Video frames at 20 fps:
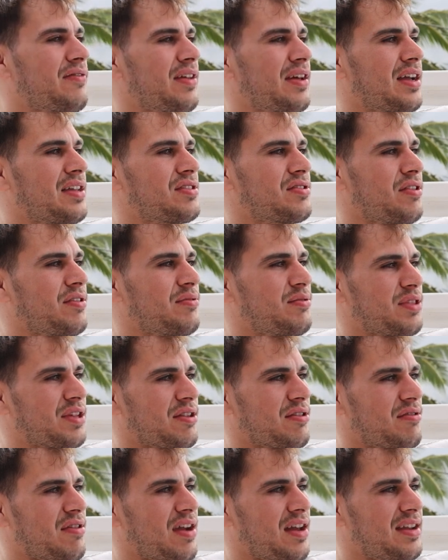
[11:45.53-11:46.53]
Like I started with
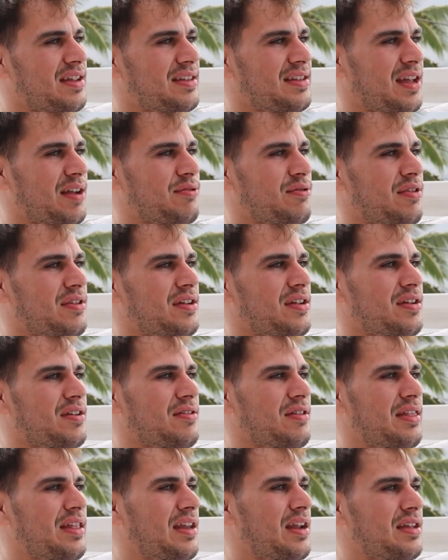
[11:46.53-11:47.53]
karate,
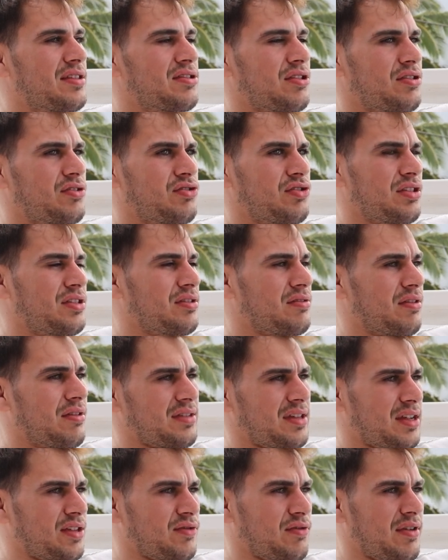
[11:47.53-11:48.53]
taekwondo, and then I started jiu-jitsu when I was
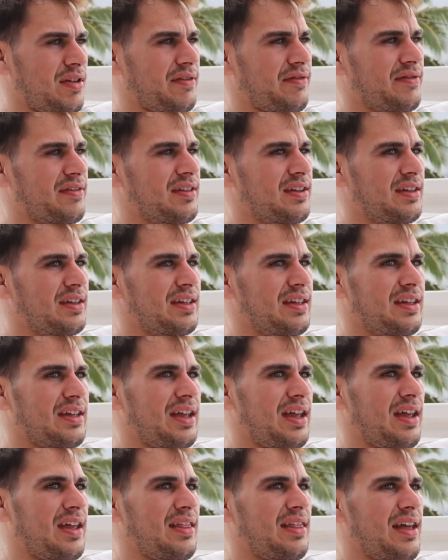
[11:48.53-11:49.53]
like
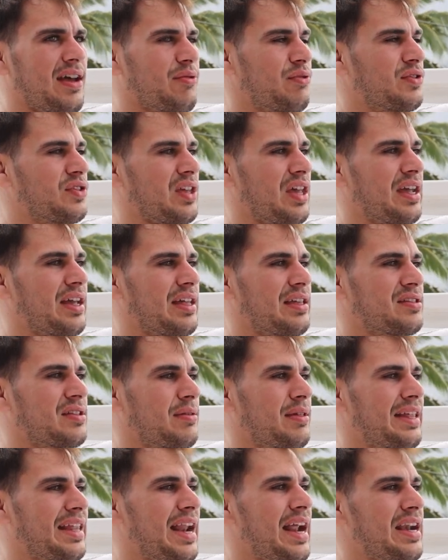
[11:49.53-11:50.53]
12, and that was like
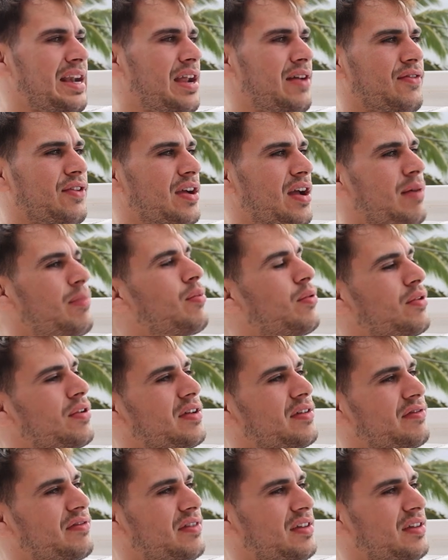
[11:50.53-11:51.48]
something that I never got bored of.